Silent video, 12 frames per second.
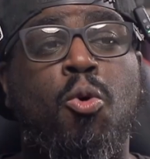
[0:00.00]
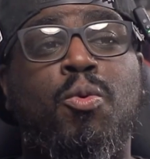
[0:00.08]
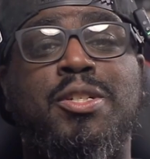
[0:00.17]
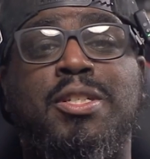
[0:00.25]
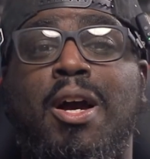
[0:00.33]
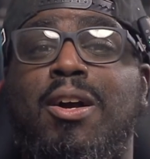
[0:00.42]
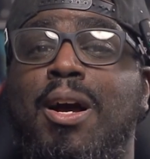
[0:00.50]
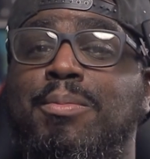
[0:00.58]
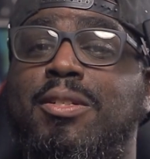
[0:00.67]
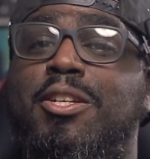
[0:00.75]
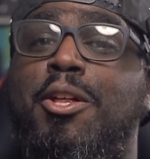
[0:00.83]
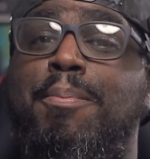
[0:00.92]
Which now comes
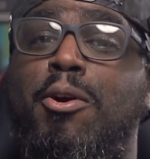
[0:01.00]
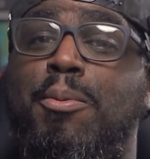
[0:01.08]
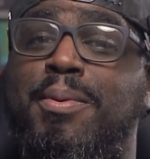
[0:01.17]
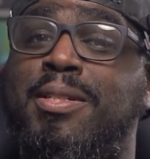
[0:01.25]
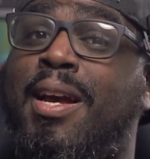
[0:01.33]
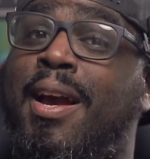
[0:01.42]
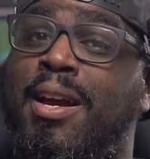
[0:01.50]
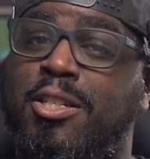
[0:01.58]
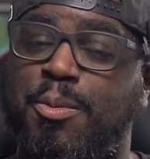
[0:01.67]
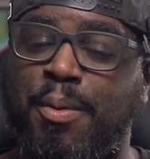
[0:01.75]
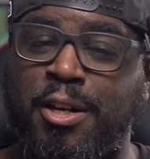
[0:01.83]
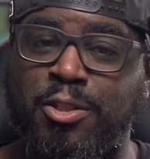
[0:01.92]
into the purpose and
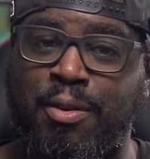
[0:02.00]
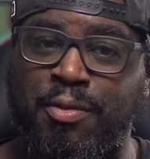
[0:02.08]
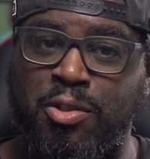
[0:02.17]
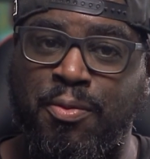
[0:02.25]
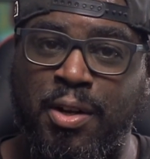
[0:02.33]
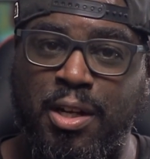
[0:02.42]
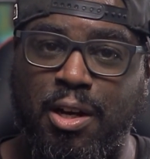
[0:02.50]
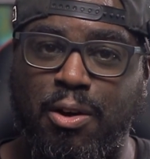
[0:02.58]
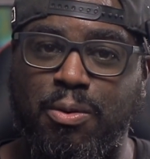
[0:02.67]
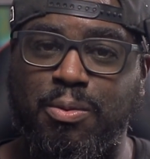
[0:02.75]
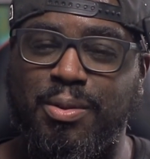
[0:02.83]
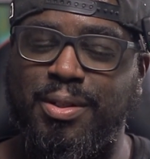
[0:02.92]
sponsor of this video,